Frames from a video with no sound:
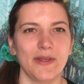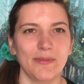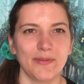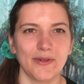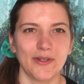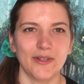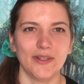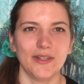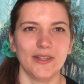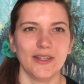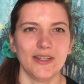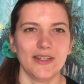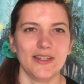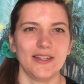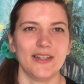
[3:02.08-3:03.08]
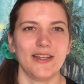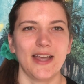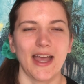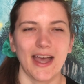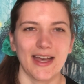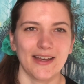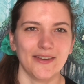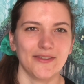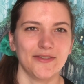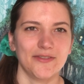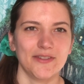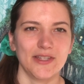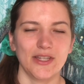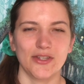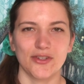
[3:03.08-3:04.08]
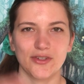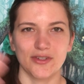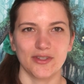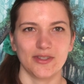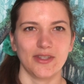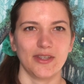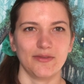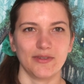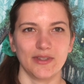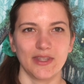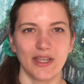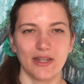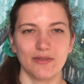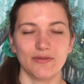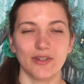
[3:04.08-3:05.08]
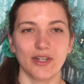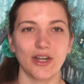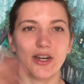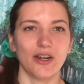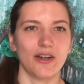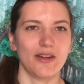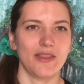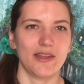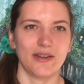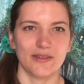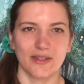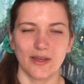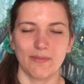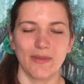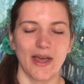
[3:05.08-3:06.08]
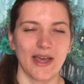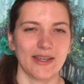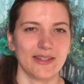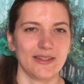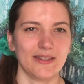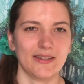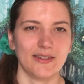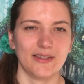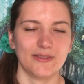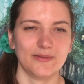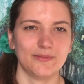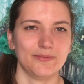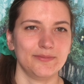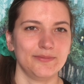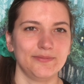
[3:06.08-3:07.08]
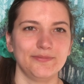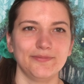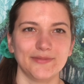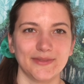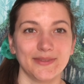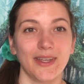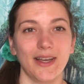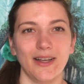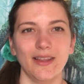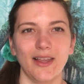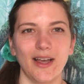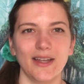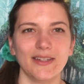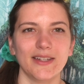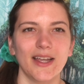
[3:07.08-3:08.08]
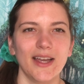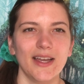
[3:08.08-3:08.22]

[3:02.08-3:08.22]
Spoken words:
people have seizures that recur, that come back a lot,